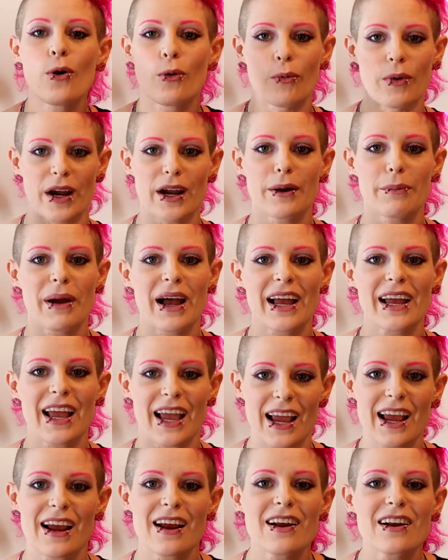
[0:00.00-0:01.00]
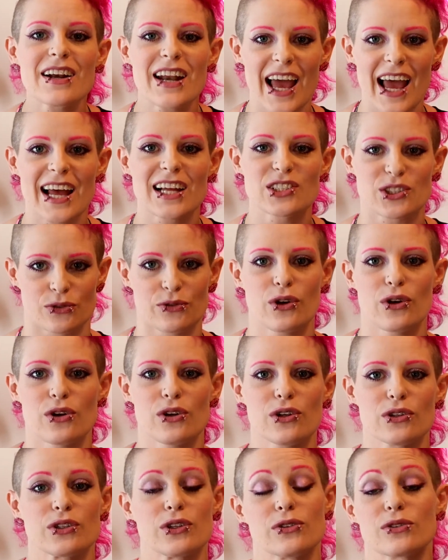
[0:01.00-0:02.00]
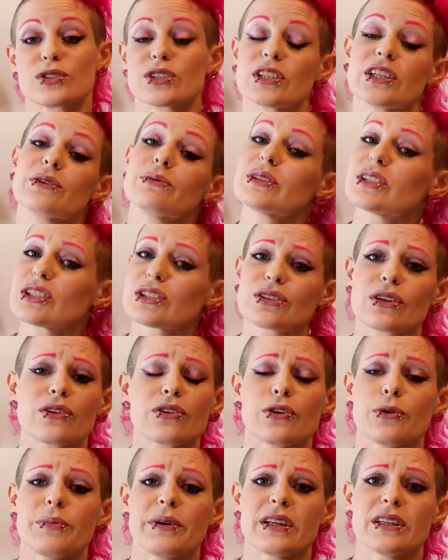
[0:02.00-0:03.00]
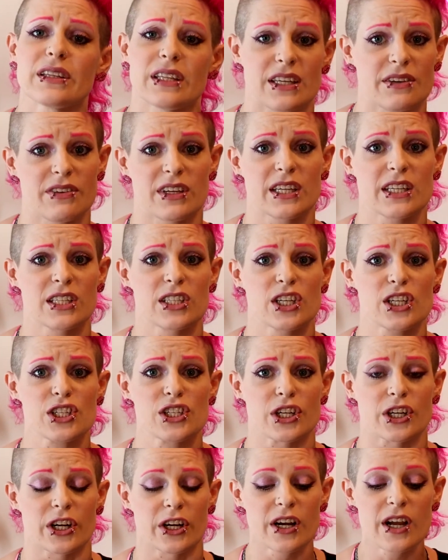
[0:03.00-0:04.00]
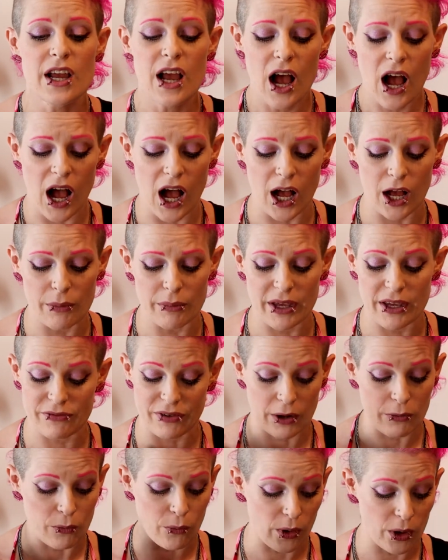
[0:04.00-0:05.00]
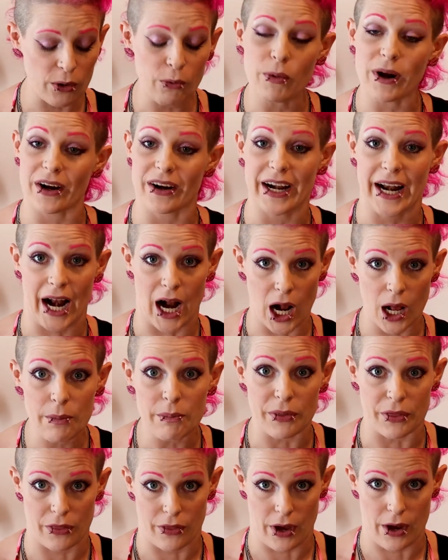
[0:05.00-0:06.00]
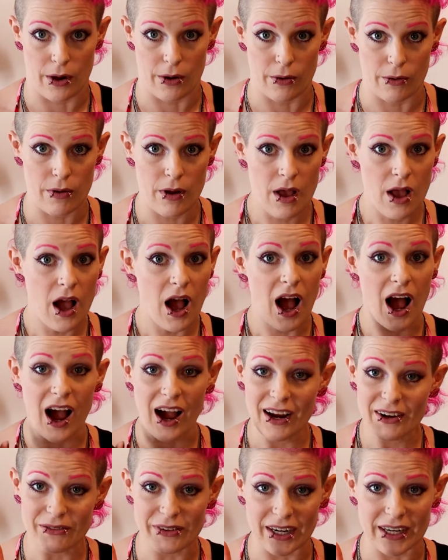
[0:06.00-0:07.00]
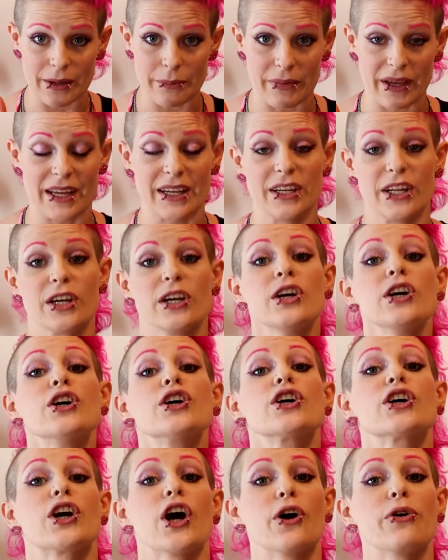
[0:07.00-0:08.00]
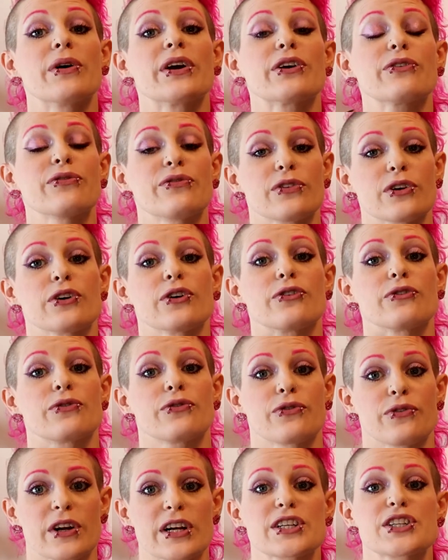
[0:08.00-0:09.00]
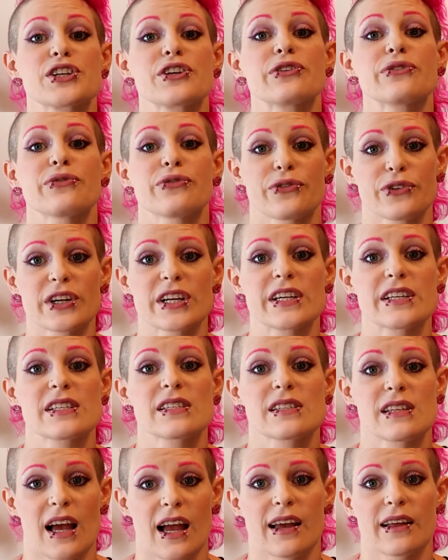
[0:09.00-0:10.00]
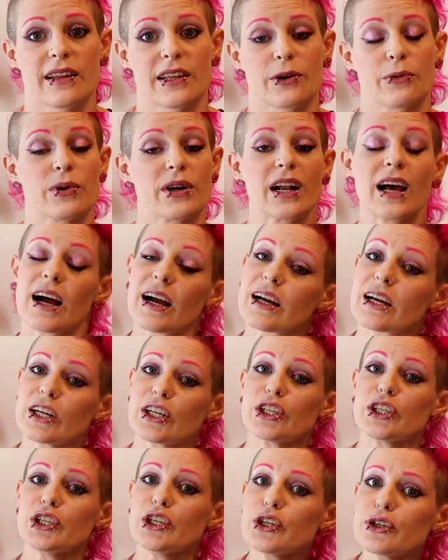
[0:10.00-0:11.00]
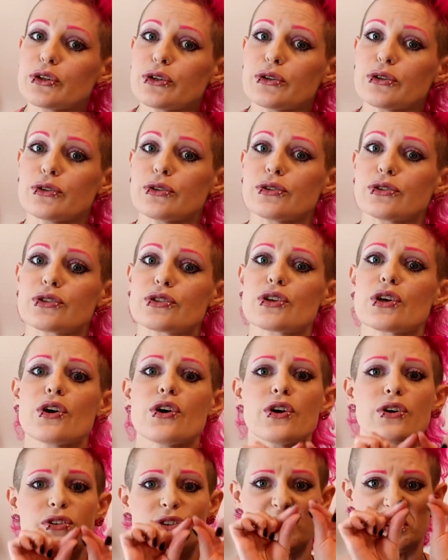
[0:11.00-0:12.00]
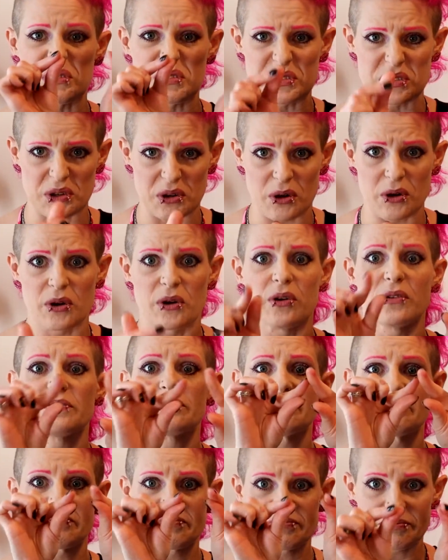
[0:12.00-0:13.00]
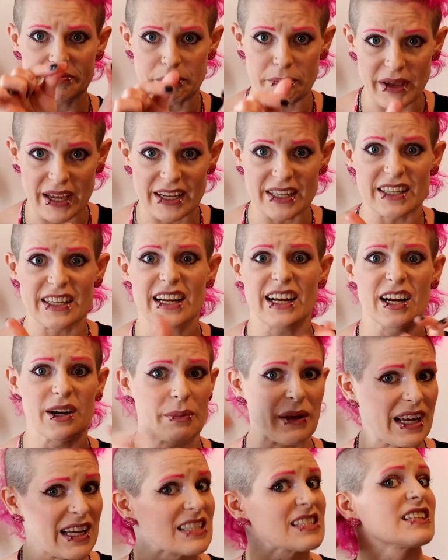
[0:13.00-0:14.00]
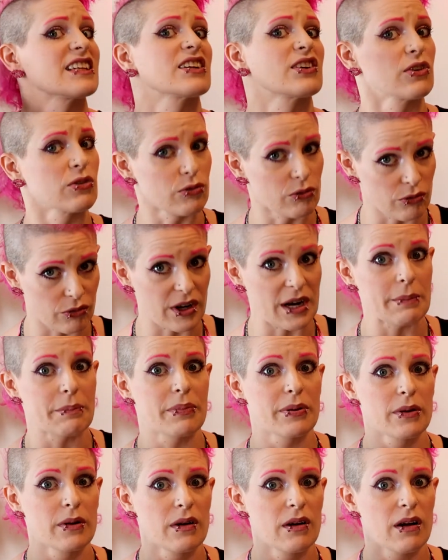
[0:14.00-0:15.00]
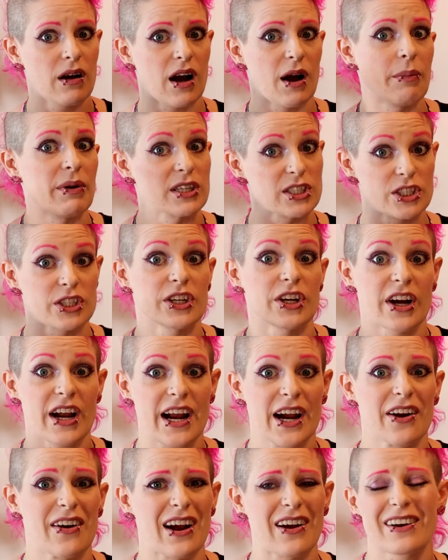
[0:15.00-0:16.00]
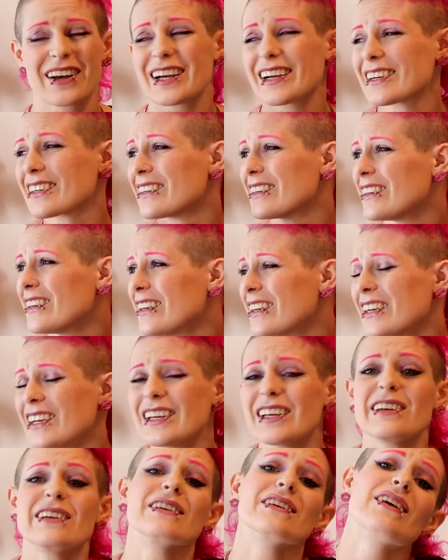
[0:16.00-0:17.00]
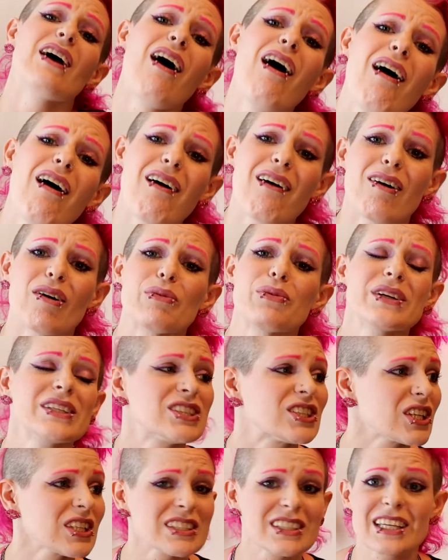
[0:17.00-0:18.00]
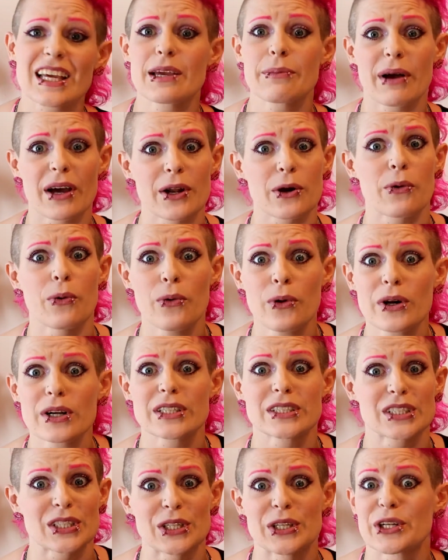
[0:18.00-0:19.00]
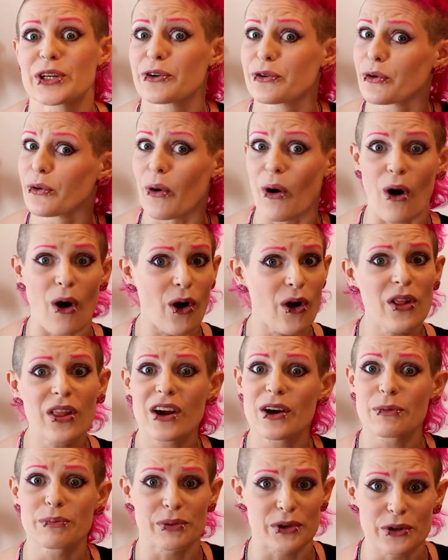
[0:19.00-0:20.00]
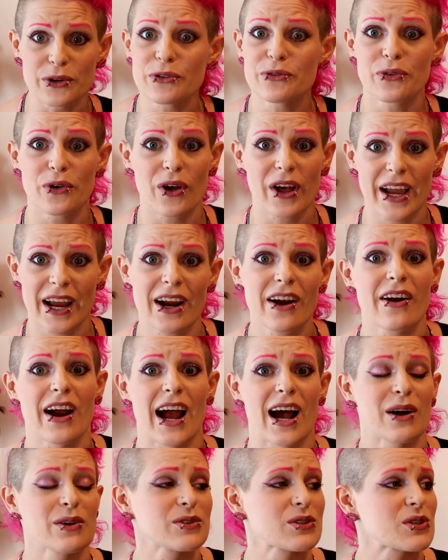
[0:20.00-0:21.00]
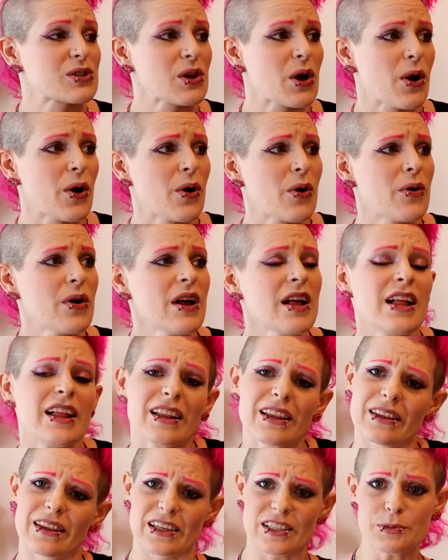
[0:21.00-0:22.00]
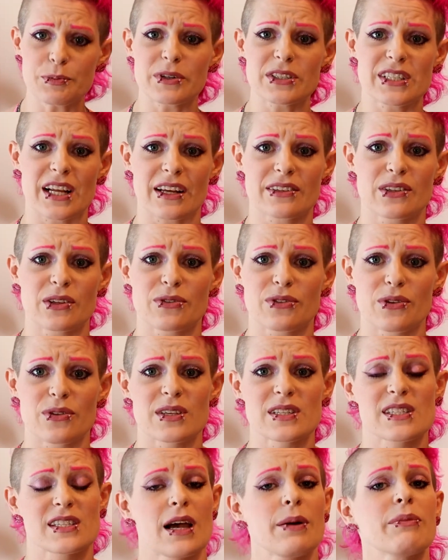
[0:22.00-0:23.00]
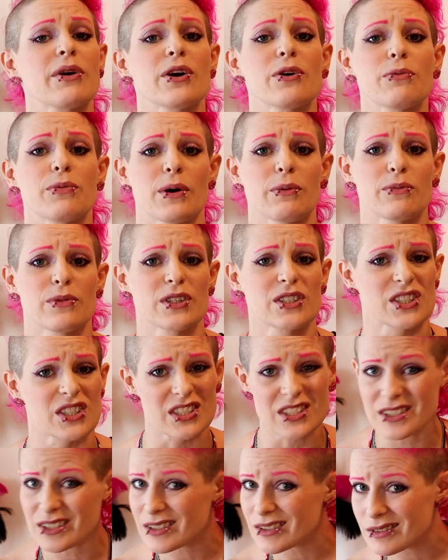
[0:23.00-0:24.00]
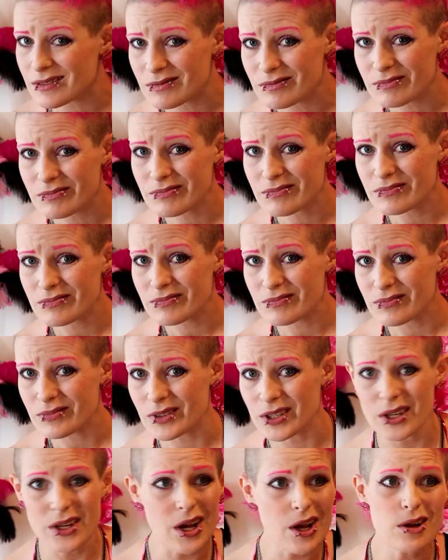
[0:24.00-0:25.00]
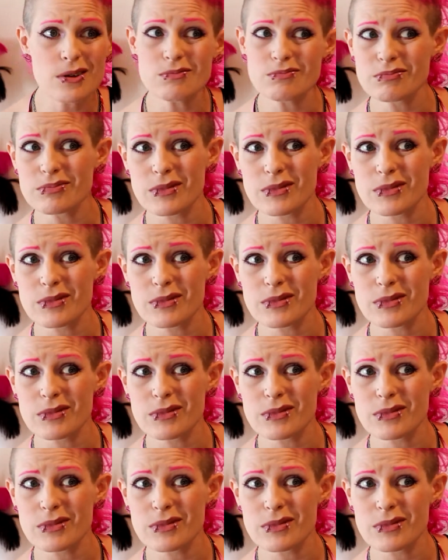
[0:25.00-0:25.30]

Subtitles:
wear my hair natural, usually with just a little bit of leave-in conditioner. If I wanna wear it up though, I recommend going for friction-free styling. We're not gonna use those little banded hair bands that are gonna rip a bunch of your hair out. Y'all, we just came out of quarantine and grew all our beautiful hair out, so let's protect it through the summer when we're just, you know,